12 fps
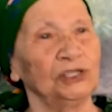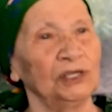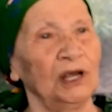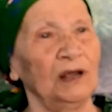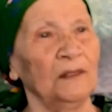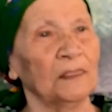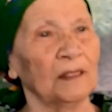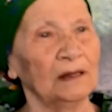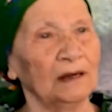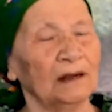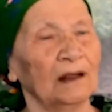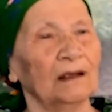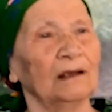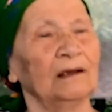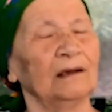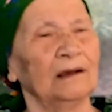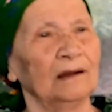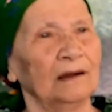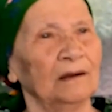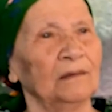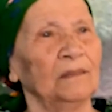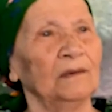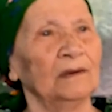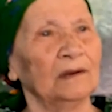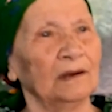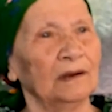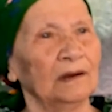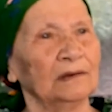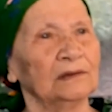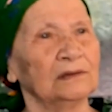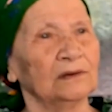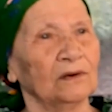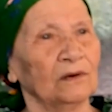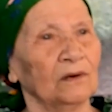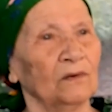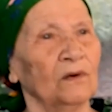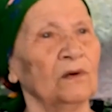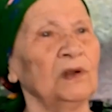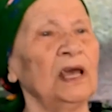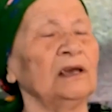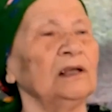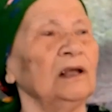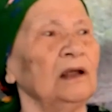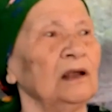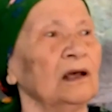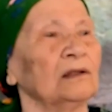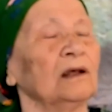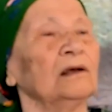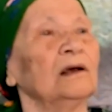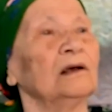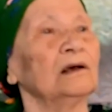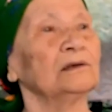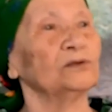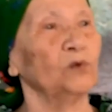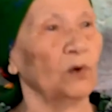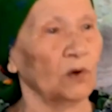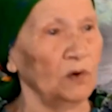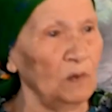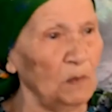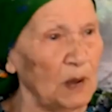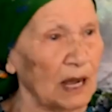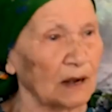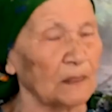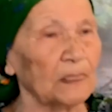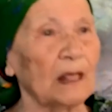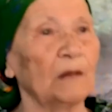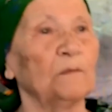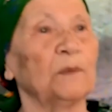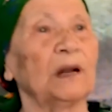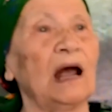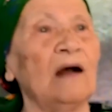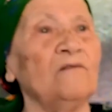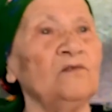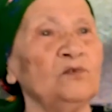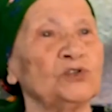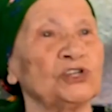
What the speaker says: I was the youngest daughter. Of course, my mother loved me very much.